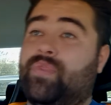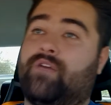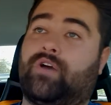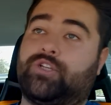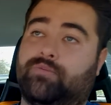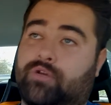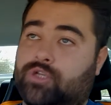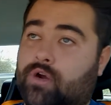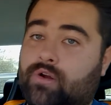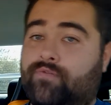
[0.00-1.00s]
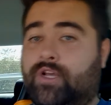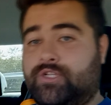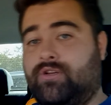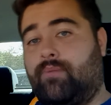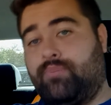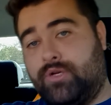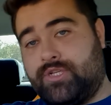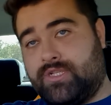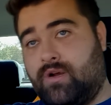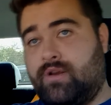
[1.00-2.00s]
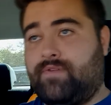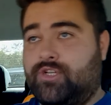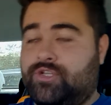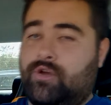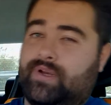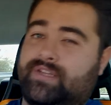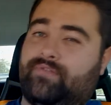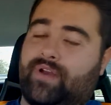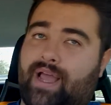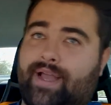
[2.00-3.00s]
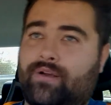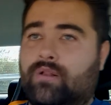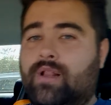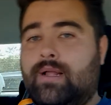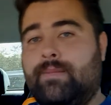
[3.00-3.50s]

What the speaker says: If I should push harder, if I should not push as hard, if I should go at a different angle.